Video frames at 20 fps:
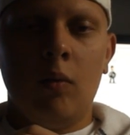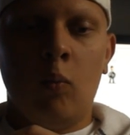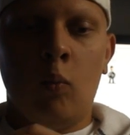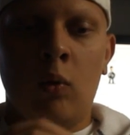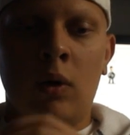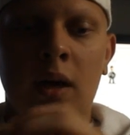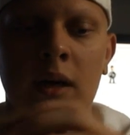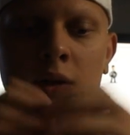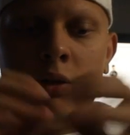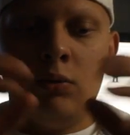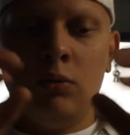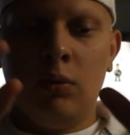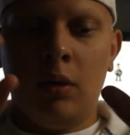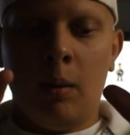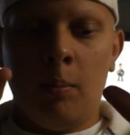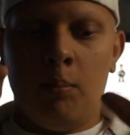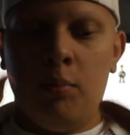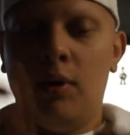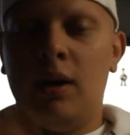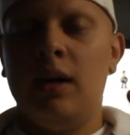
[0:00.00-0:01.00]
when I do
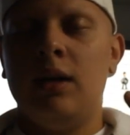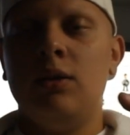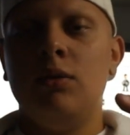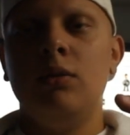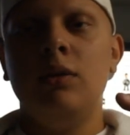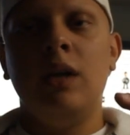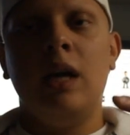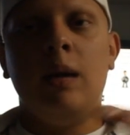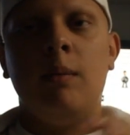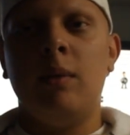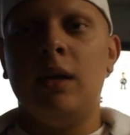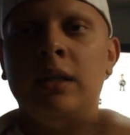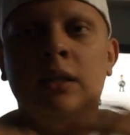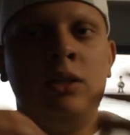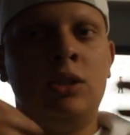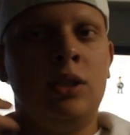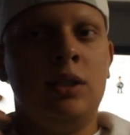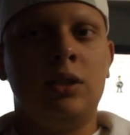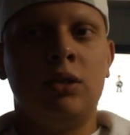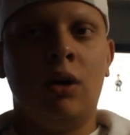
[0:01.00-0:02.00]
a brand new game,
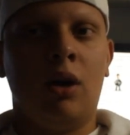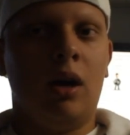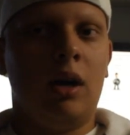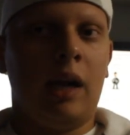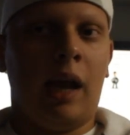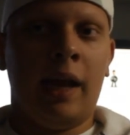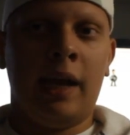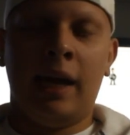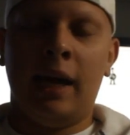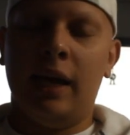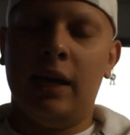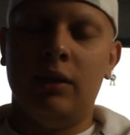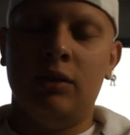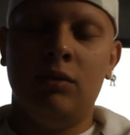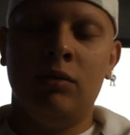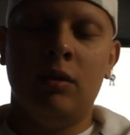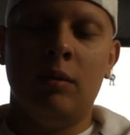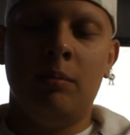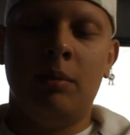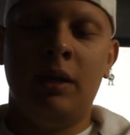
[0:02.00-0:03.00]
it's just hard. I can't
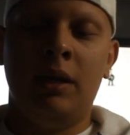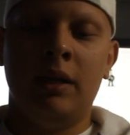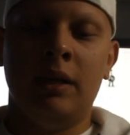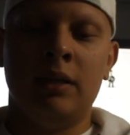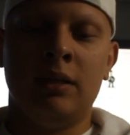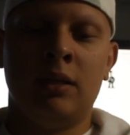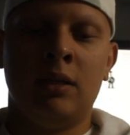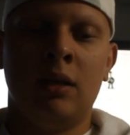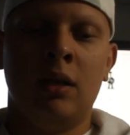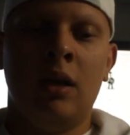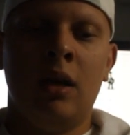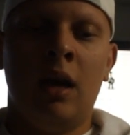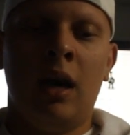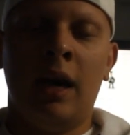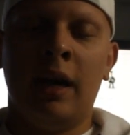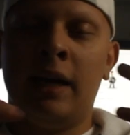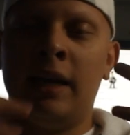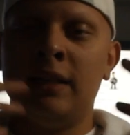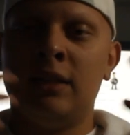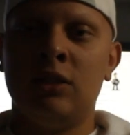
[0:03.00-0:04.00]
do it because
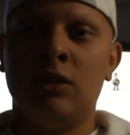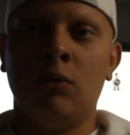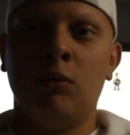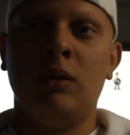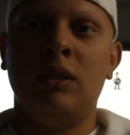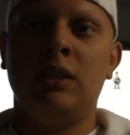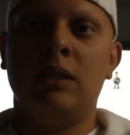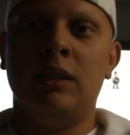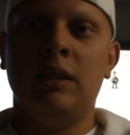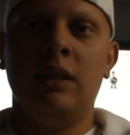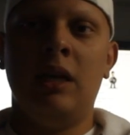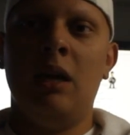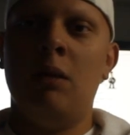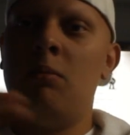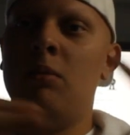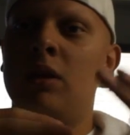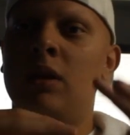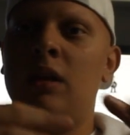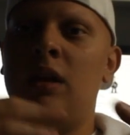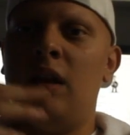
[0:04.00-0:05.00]
I get so into the
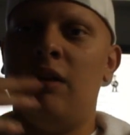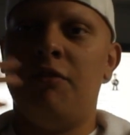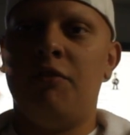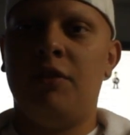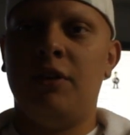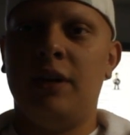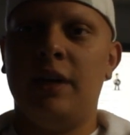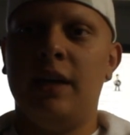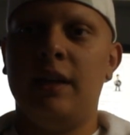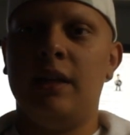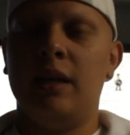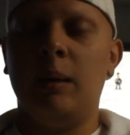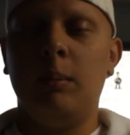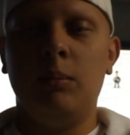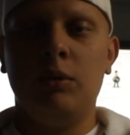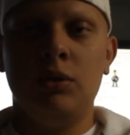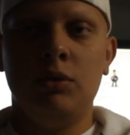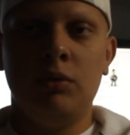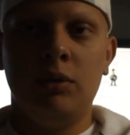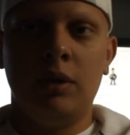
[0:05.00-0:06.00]
game and then I forget that
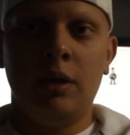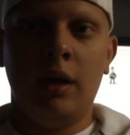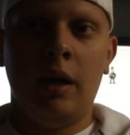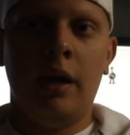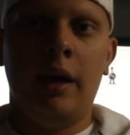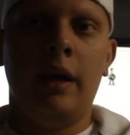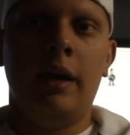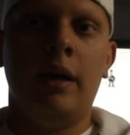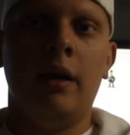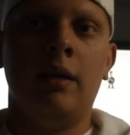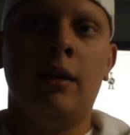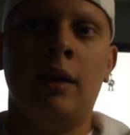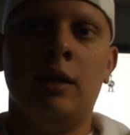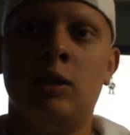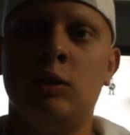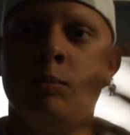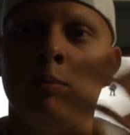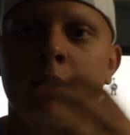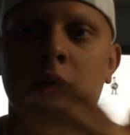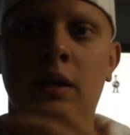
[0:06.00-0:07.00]
I'm doing a
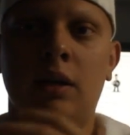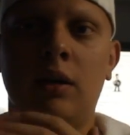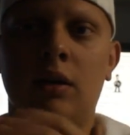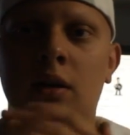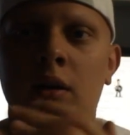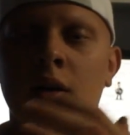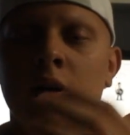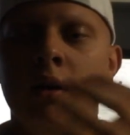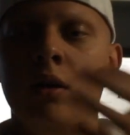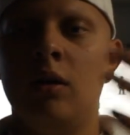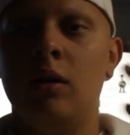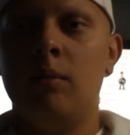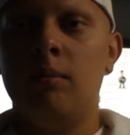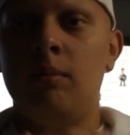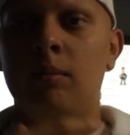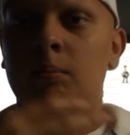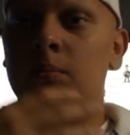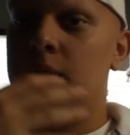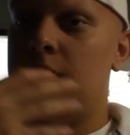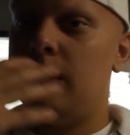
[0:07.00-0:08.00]
let's play or
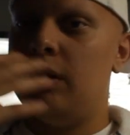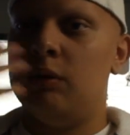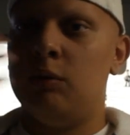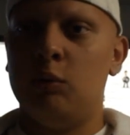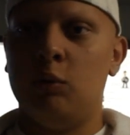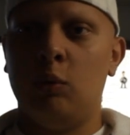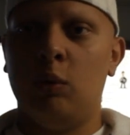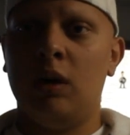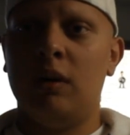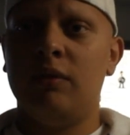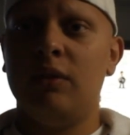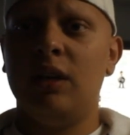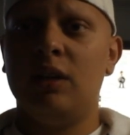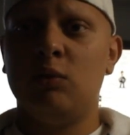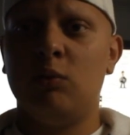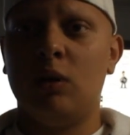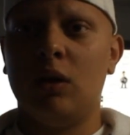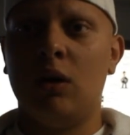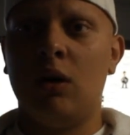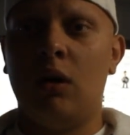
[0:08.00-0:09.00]
playthrough, whatever you
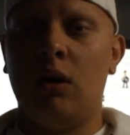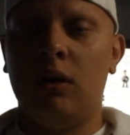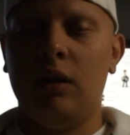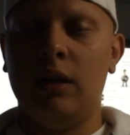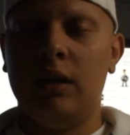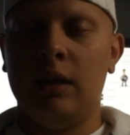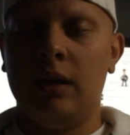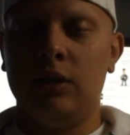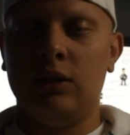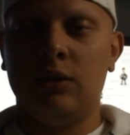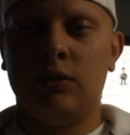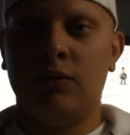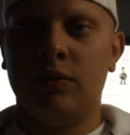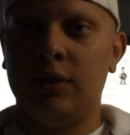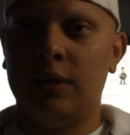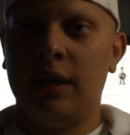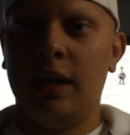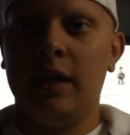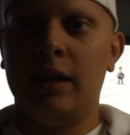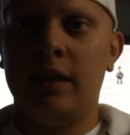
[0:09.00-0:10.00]
guys want to call it, and I just
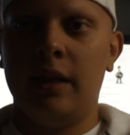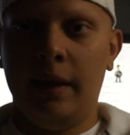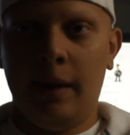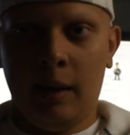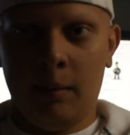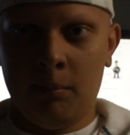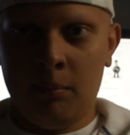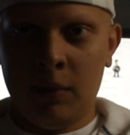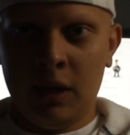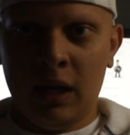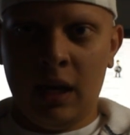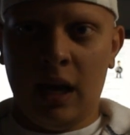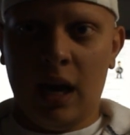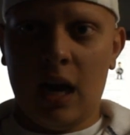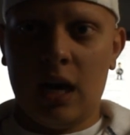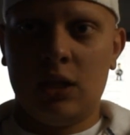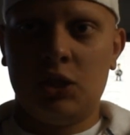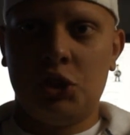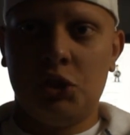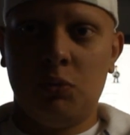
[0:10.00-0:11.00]
forget that I'm
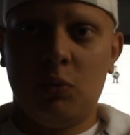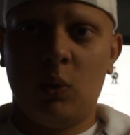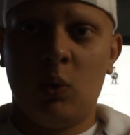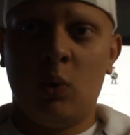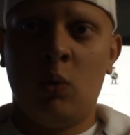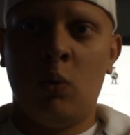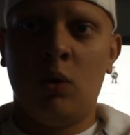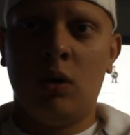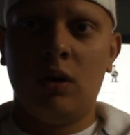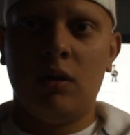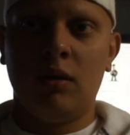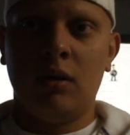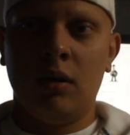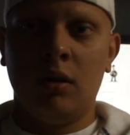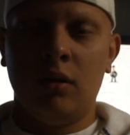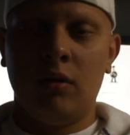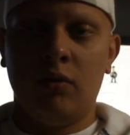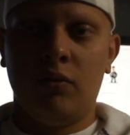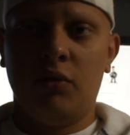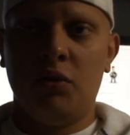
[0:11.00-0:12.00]
actually recording
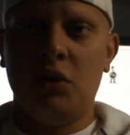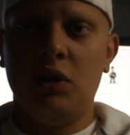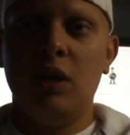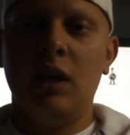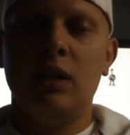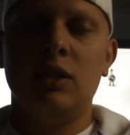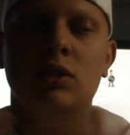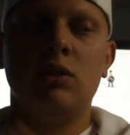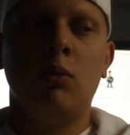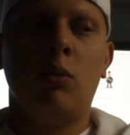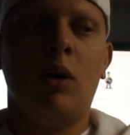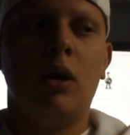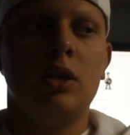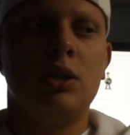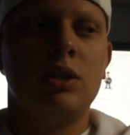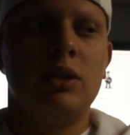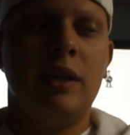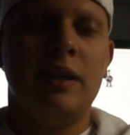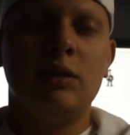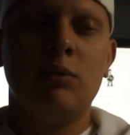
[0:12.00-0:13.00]
for you guys to
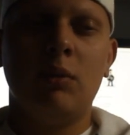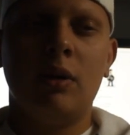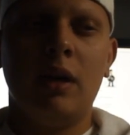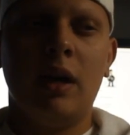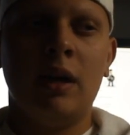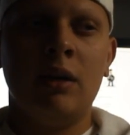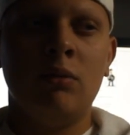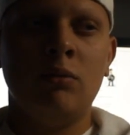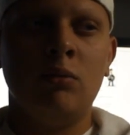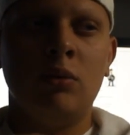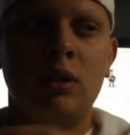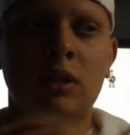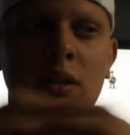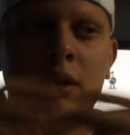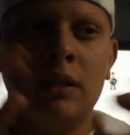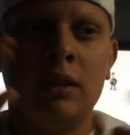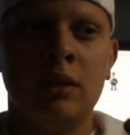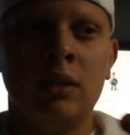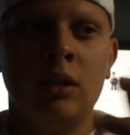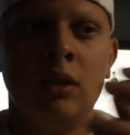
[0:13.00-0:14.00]
watch. And that's why I don't really
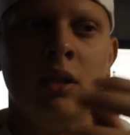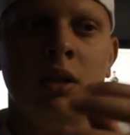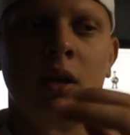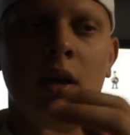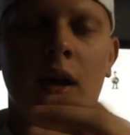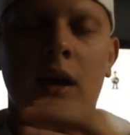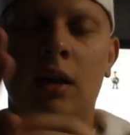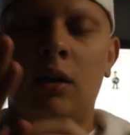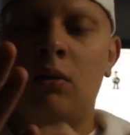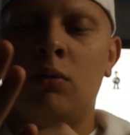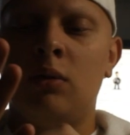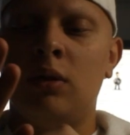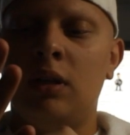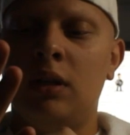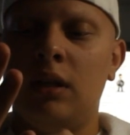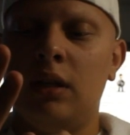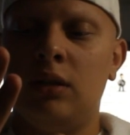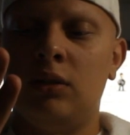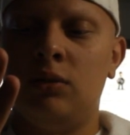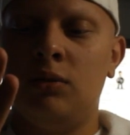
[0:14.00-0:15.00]
like I don't
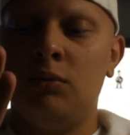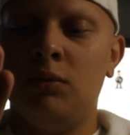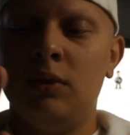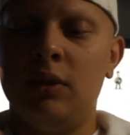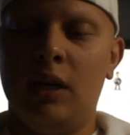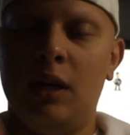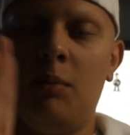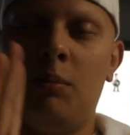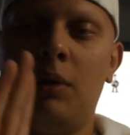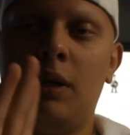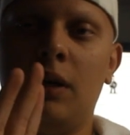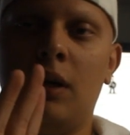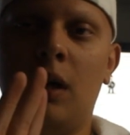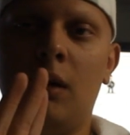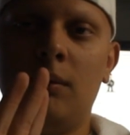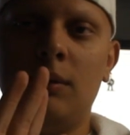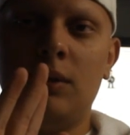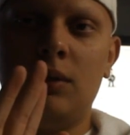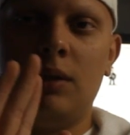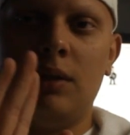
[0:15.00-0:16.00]
really like doing gameplay
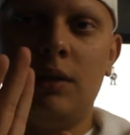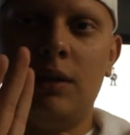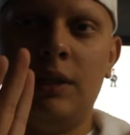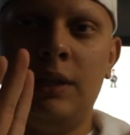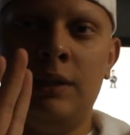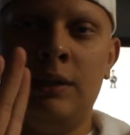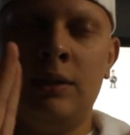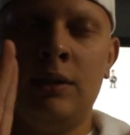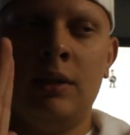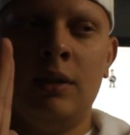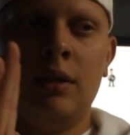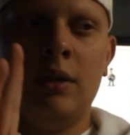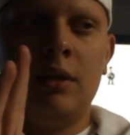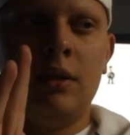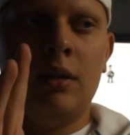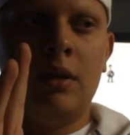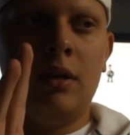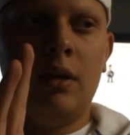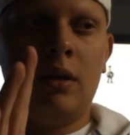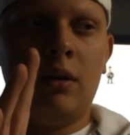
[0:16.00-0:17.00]
commentaries.
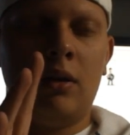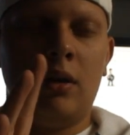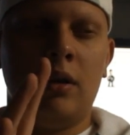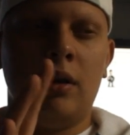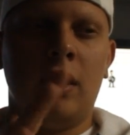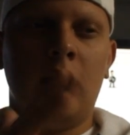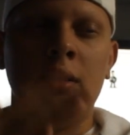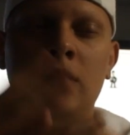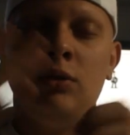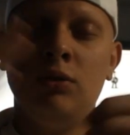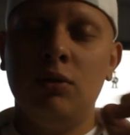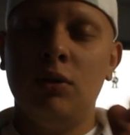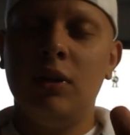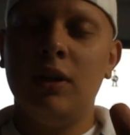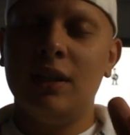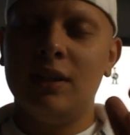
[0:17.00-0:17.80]
Or I do